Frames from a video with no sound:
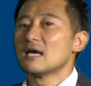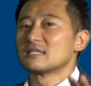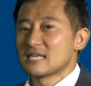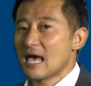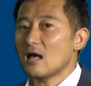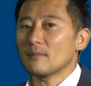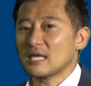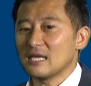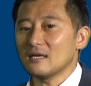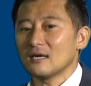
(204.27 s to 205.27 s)
tell
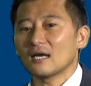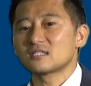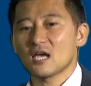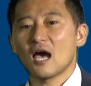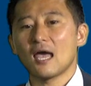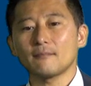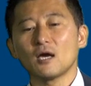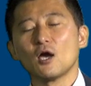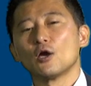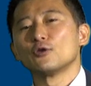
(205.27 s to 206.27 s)
me a time
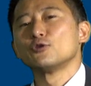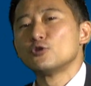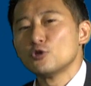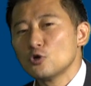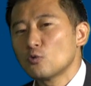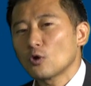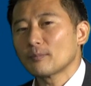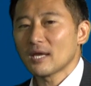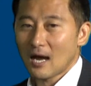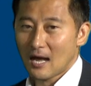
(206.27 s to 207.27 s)
you were
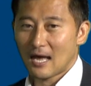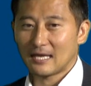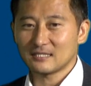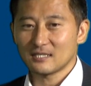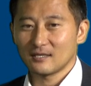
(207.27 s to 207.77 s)
behind